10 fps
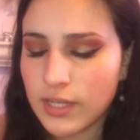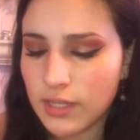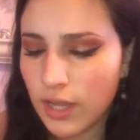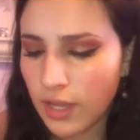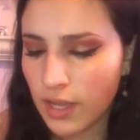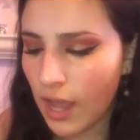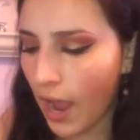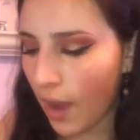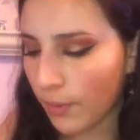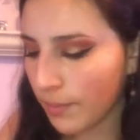And
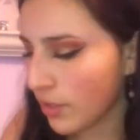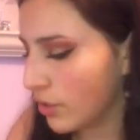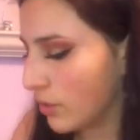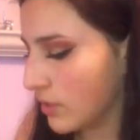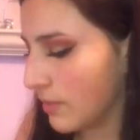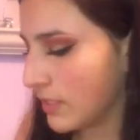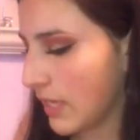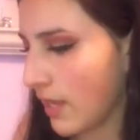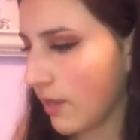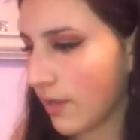what I'm going to do is I'm going to
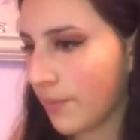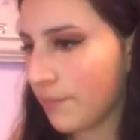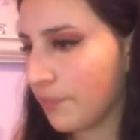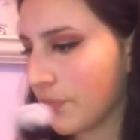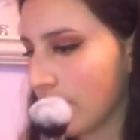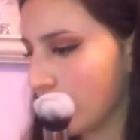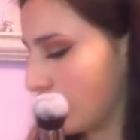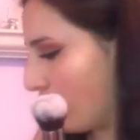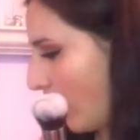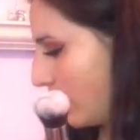take
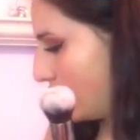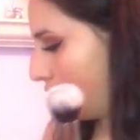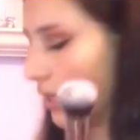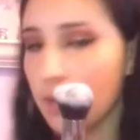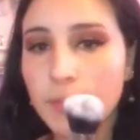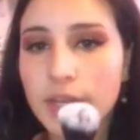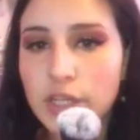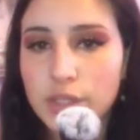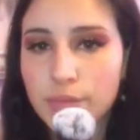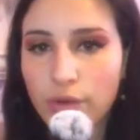this brush, I'm
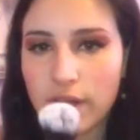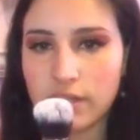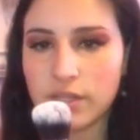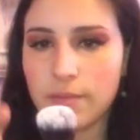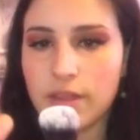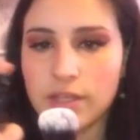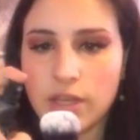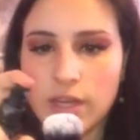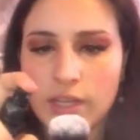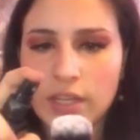going to spray some of this
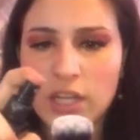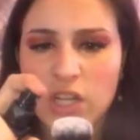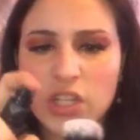on it,